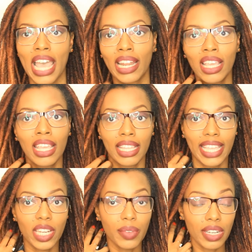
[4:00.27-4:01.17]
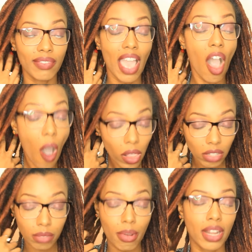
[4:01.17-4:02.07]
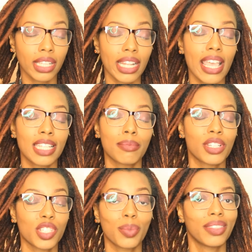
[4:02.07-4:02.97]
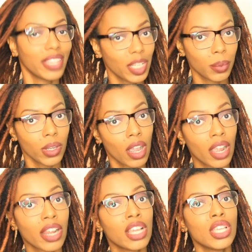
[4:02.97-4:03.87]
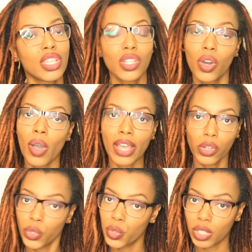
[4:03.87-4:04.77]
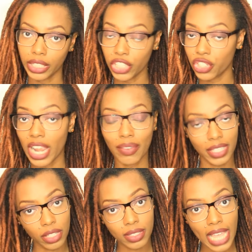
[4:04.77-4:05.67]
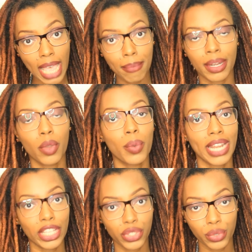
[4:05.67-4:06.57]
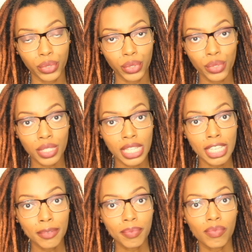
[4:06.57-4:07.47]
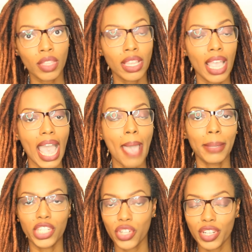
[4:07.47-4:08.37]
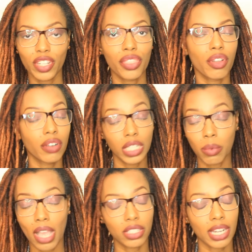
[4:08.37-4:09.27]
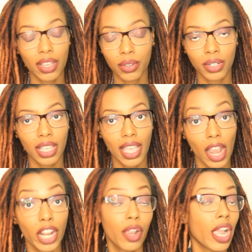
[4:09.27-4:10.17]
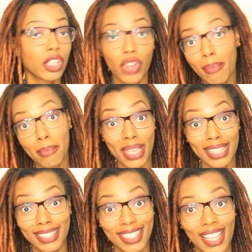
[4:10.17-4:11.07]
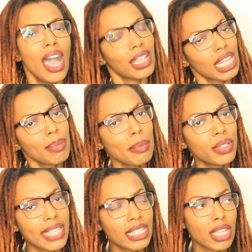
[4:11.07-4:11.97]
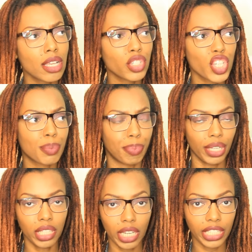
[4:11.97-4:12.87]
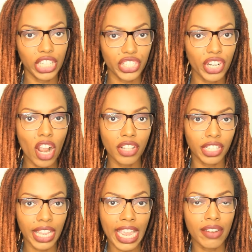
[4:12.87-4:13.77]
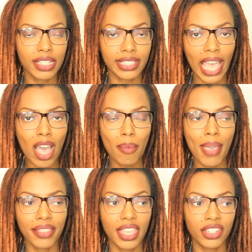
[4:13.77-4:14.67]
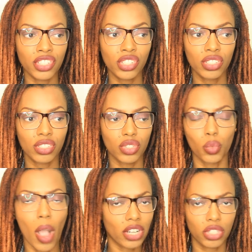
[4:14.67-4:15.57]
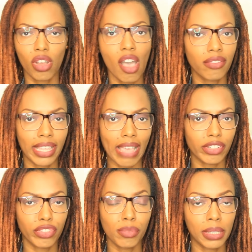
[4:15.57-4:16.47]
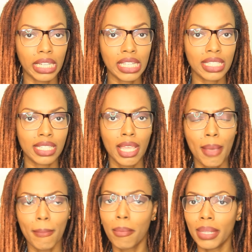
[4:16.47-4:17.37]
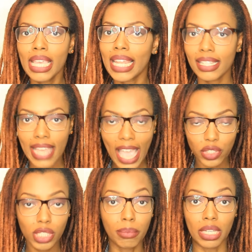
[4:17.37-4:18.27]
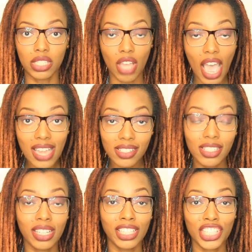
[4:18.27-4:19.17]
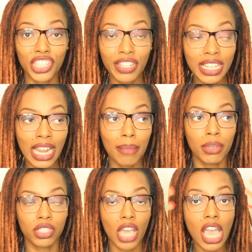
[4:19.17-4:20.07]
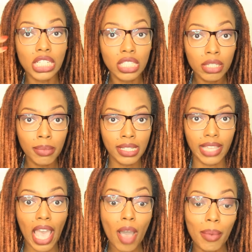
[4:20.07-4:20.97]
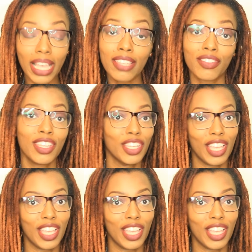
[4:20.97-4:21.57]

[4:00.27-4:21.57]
not getting rid of all of the product as much as we think we are so I don't use conditioner every single time but when I do use it I make sure to thoroughly wash it out I, I try my best a lot of people tend to just put the conditioner on their hair and scalp and then wash it off like after a few minutes but me, I like to actually massage the conditioner in. I massage it in my scalp. I